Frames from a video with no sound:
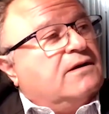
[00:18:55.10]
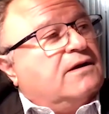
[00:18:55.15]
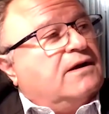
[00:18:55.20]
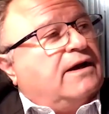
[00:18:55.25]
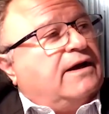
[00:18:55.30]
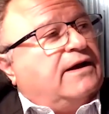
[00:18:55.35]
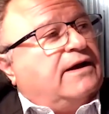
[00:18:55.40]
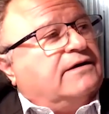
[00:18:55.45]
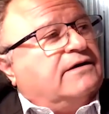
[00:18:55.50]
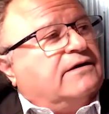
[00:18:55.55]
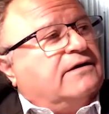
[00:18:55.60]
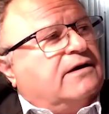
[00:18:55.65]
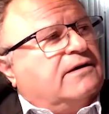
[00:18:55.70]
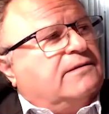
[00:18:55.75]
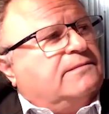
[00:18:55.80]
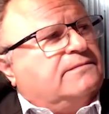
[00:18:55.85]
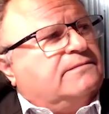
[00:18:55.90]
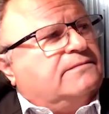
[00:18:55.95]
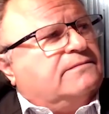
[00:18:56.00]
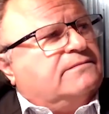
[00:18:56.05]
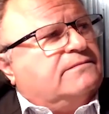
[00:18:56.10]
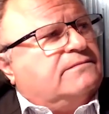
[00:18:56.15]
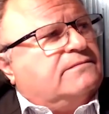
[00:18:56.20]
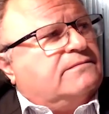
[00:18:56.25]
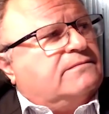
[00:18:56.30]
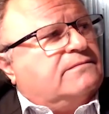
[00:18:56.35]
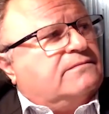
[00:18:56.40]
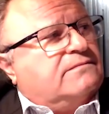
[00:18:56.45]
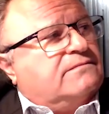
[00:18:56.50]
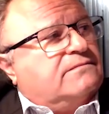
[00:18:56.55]
And
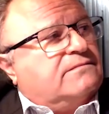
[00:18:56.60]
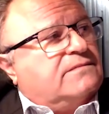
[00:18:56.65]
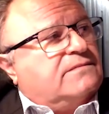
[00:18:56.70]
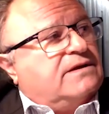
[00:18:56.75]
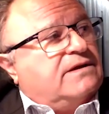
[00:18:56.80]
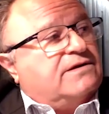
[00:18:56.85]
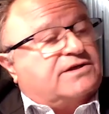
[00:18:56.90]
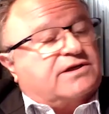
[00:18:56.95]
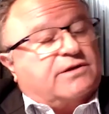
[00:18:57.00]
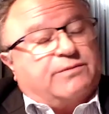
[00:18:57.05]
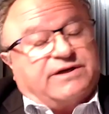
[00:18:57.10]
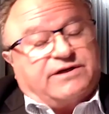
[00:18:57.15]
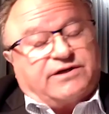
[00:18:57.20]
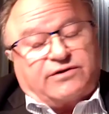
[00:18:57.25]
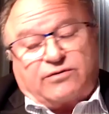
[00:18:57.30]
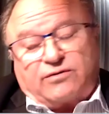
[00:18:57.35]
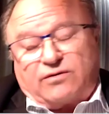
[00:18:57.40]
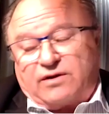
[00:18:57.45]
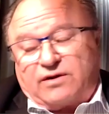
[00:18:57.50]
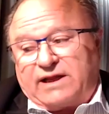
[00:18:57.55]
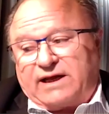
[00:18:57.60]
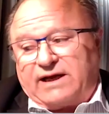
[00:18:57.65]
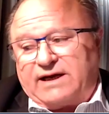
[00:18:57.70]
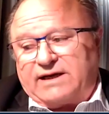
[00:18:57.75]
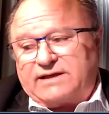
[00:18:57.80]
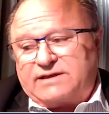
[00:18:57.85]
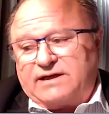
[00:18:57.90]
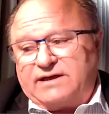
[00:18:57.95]
so we did all that.